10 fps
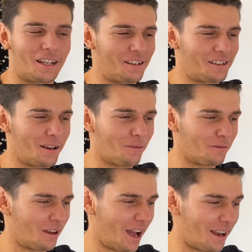yourself,
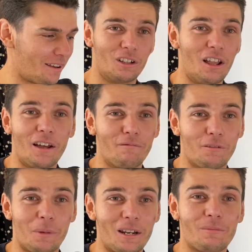and learn
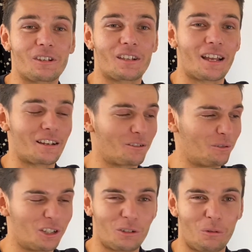from any mistakes,
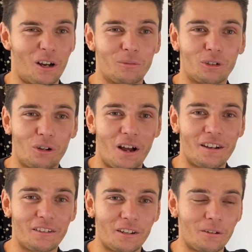which is what I'm trying
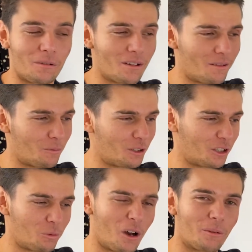to do, and which
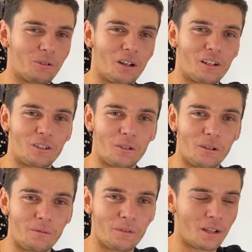is what I'm trying to
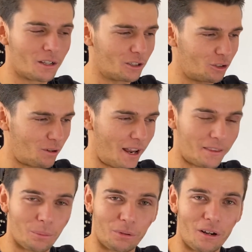sort of
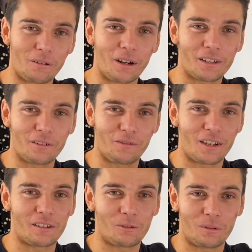track the progress of
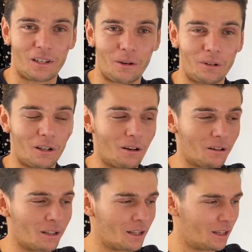this as we go
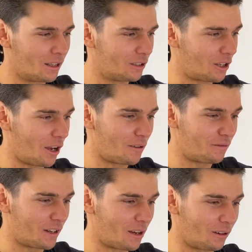along. So
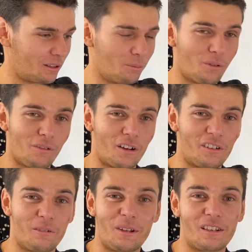hopefully I can
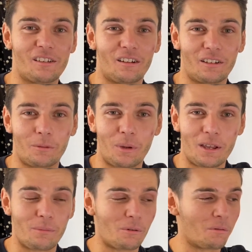provide some insight to
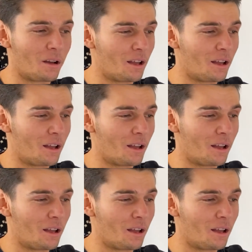people